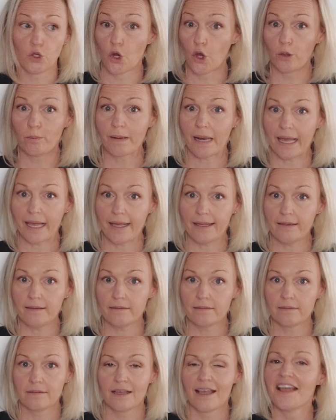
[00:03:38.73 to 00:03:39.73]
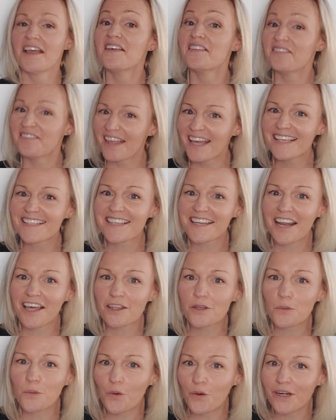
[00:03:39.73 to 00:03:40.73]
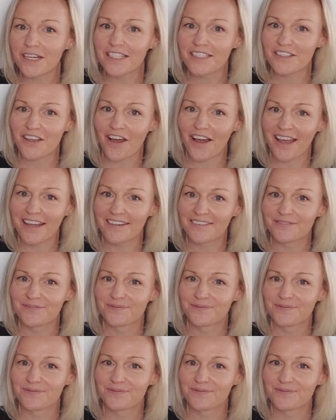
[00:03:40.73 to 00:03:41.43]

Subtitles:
No plan? There's another warning sign.